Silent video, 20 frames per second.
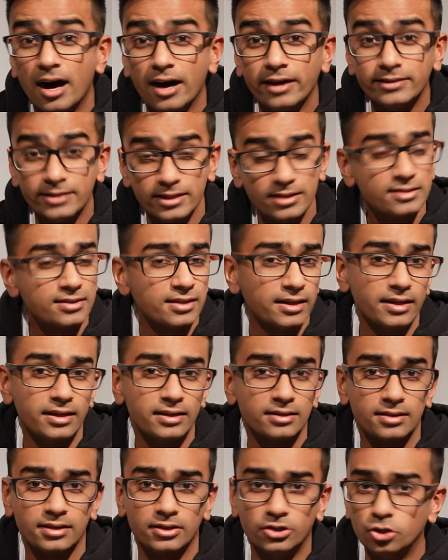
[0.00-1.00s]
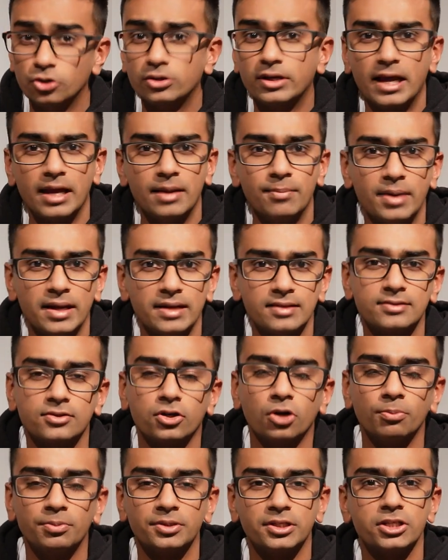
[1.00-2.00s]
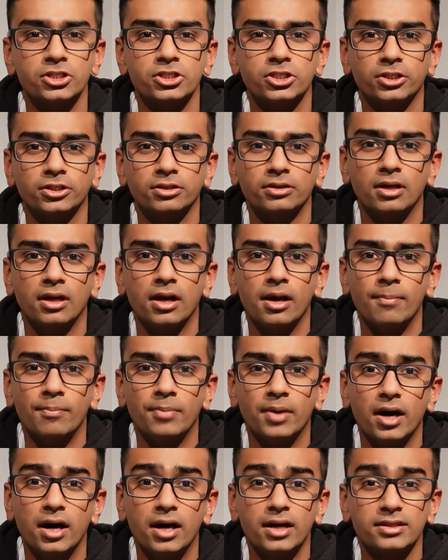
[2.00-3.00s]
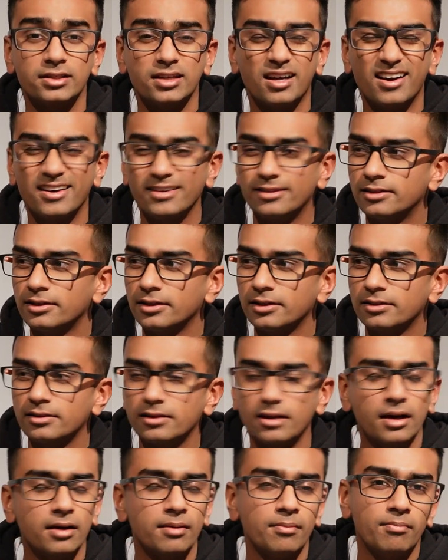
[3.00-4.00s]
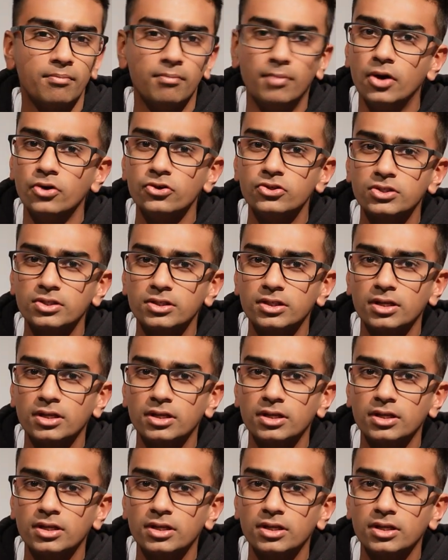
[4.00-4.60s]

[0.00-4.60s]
I did say it's a UK based competition, but I think that most